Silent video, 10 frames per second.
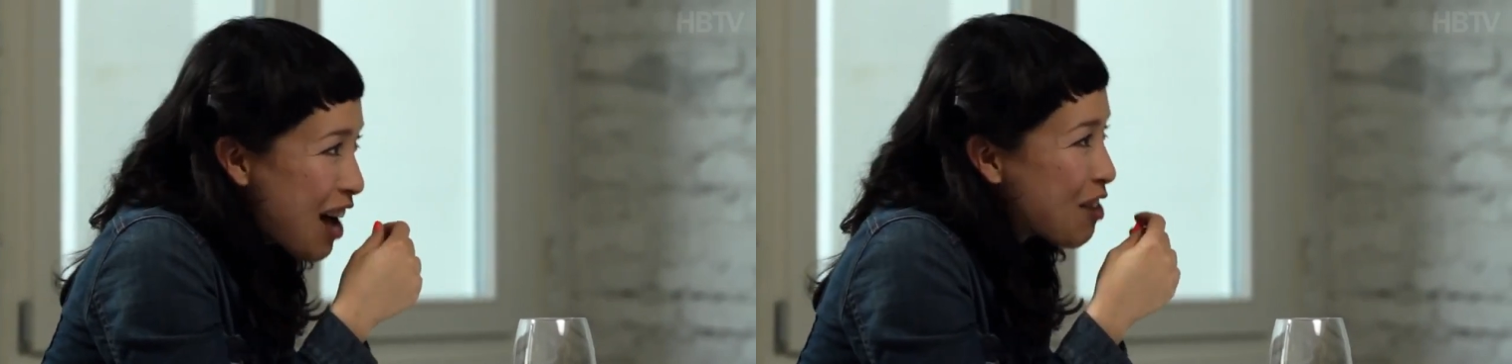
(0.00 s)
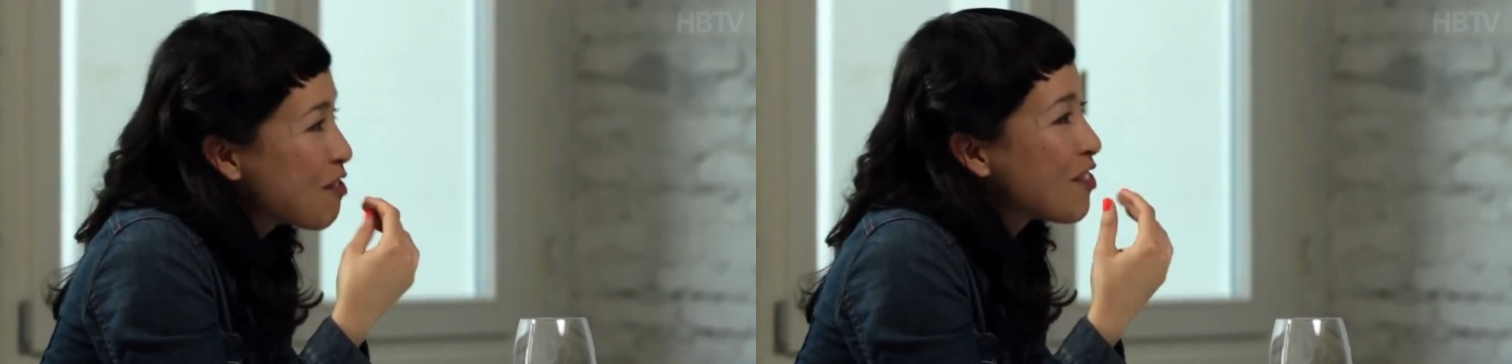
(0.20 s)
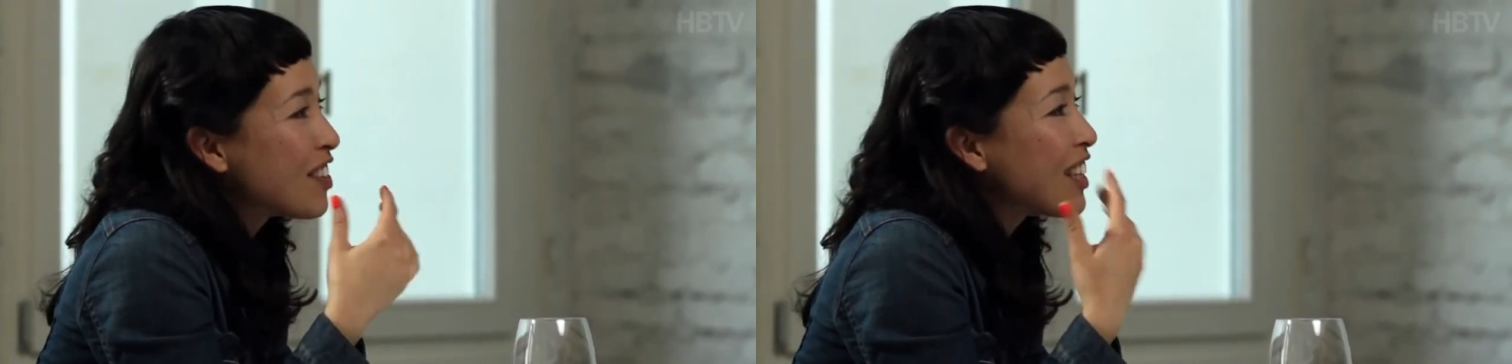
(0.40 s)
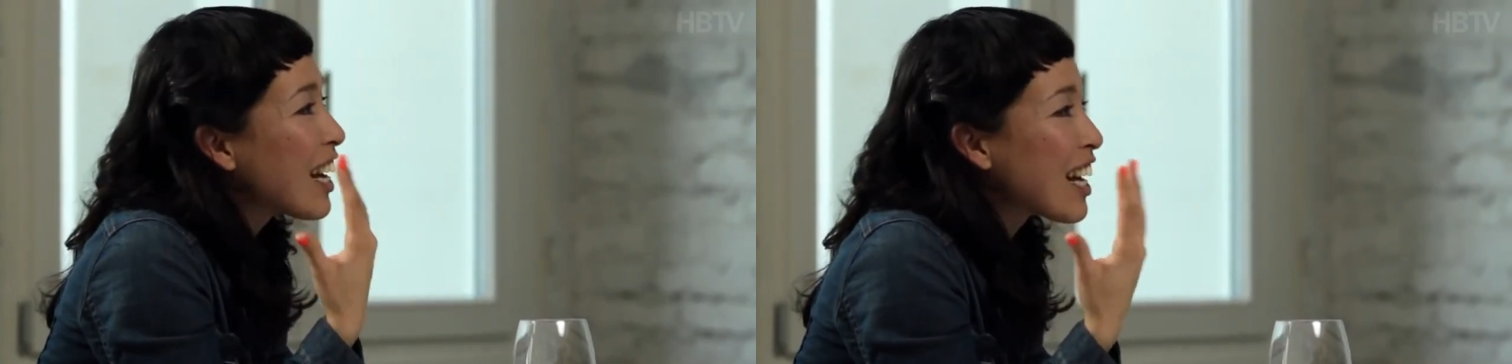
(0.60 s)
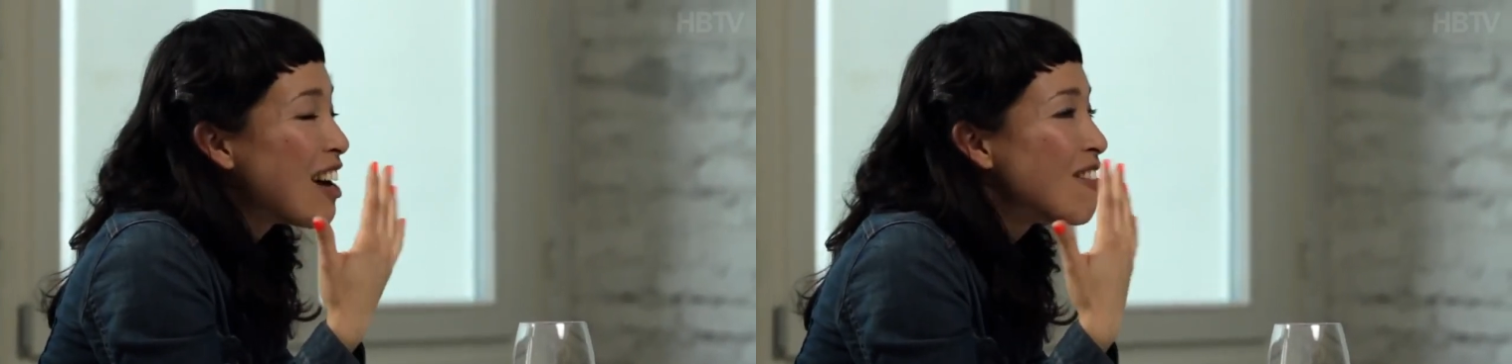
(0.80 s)
I don't feel
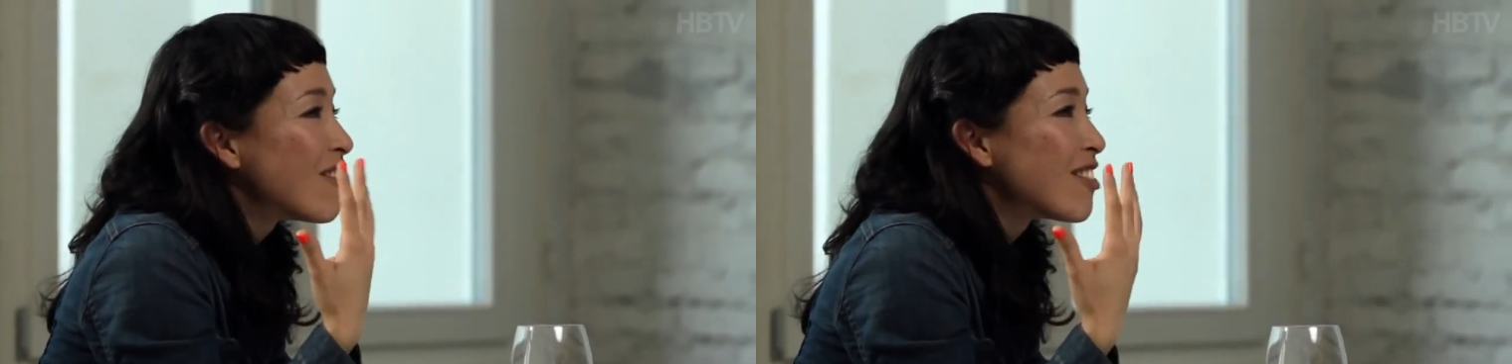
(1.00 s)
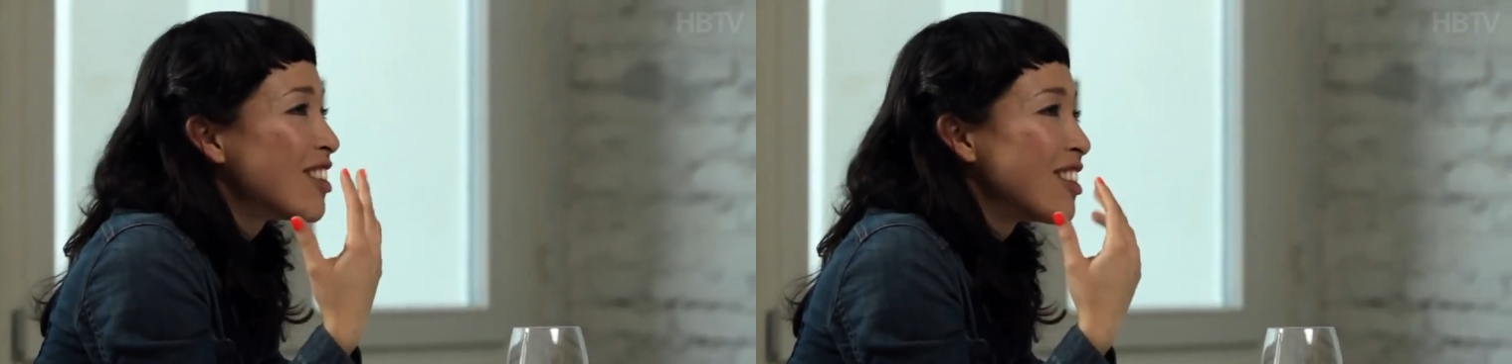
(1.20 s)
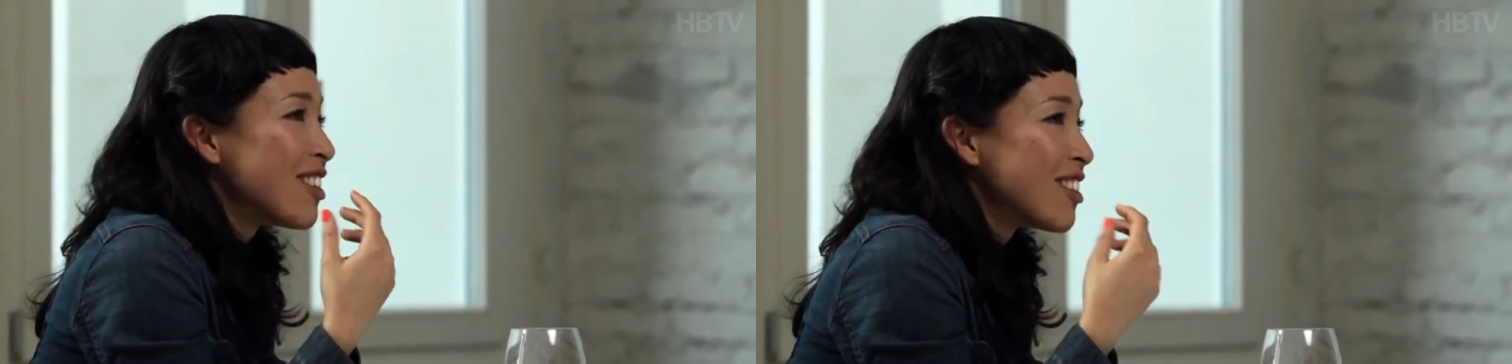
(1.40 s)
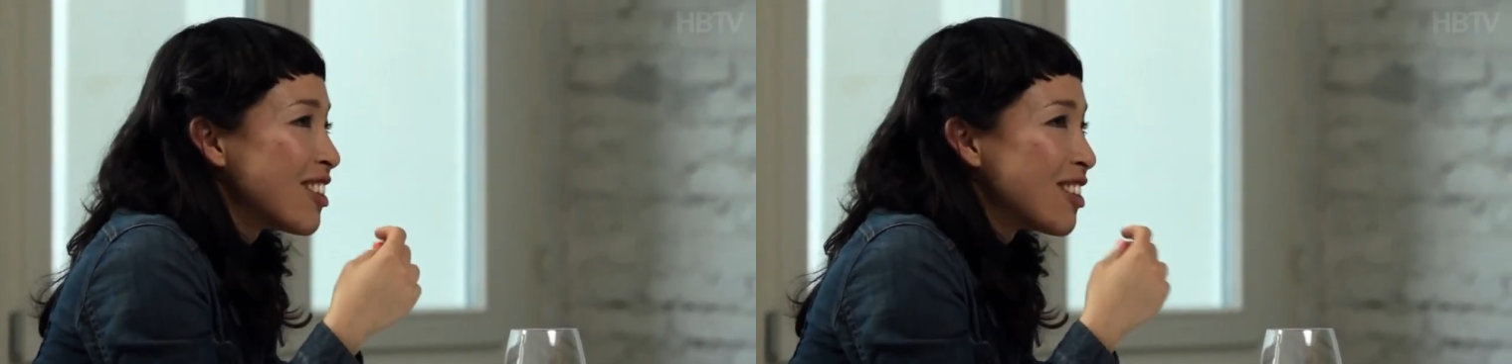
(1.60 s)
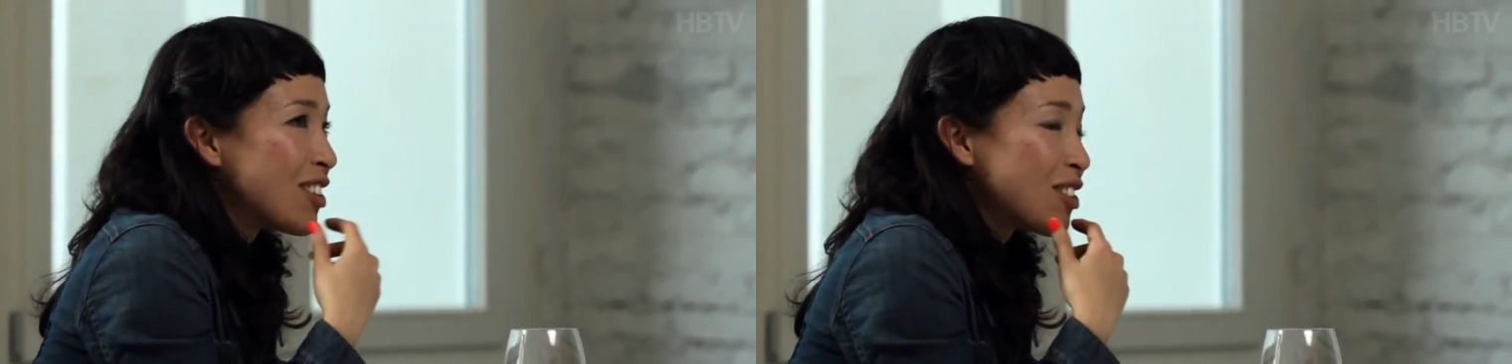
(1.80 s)
like I've,
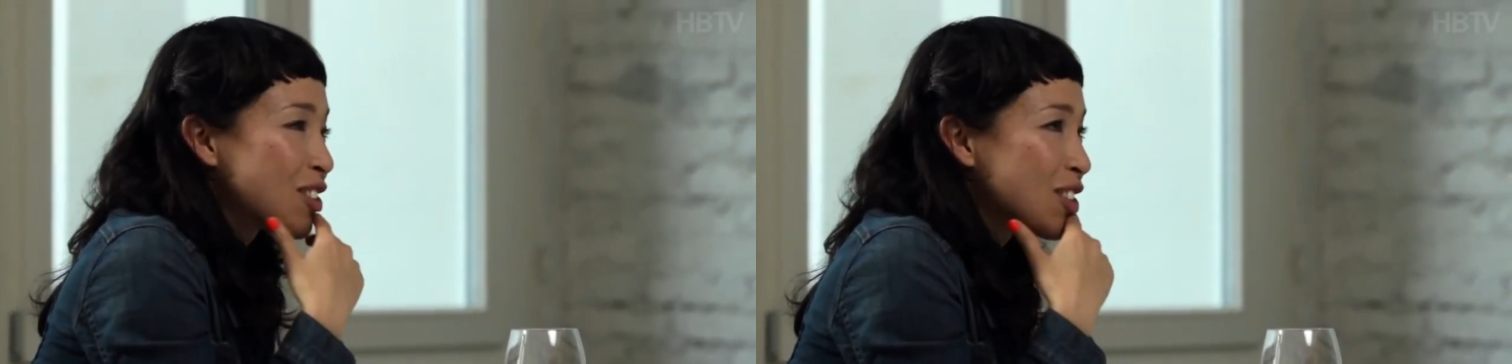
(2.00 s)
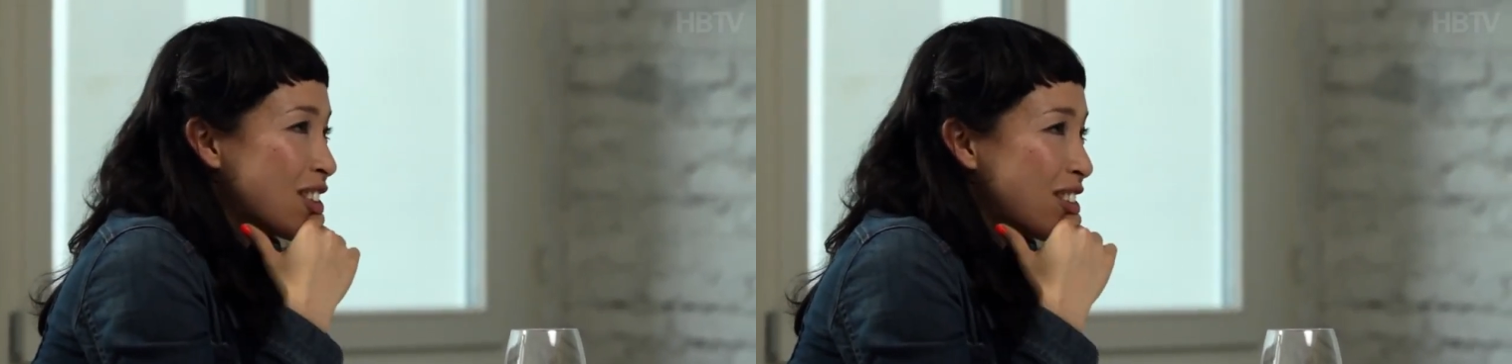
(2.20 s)
you know, sort of.